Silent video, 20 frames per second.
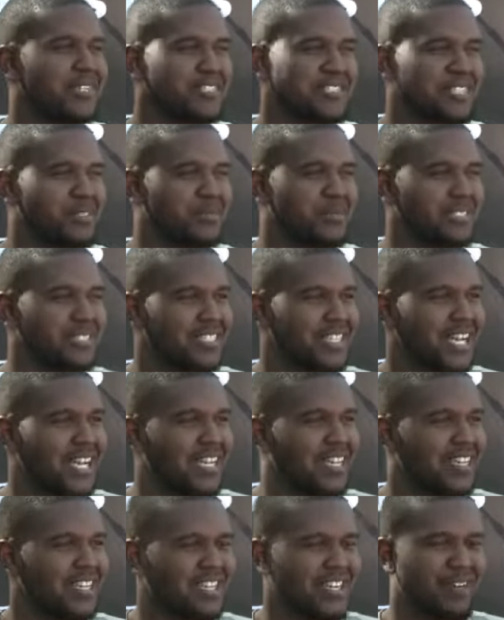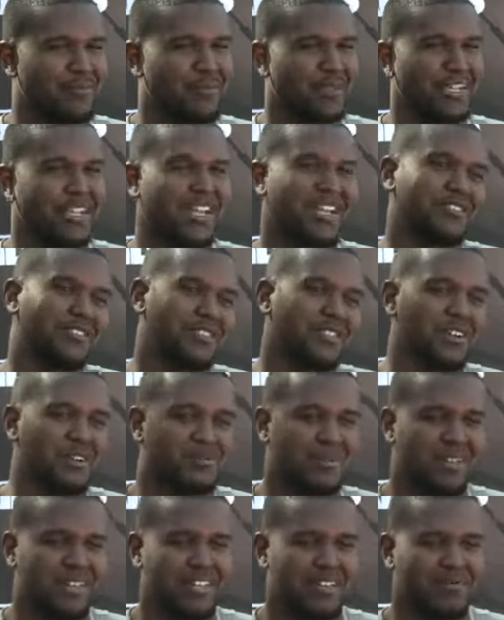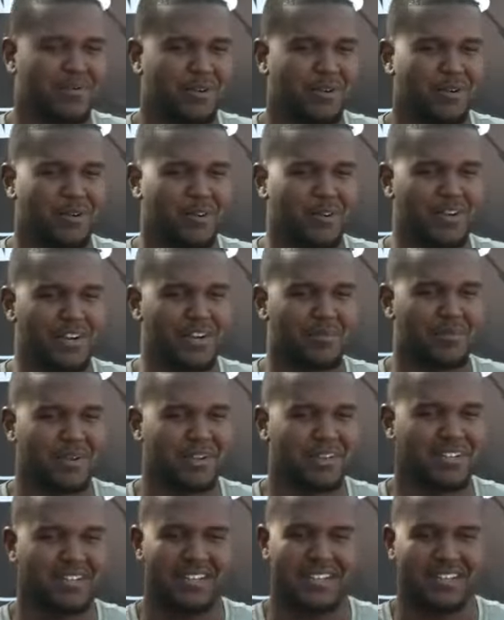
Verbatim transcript: As simple as that. Uh, I play, as you know, I played left my whole career, but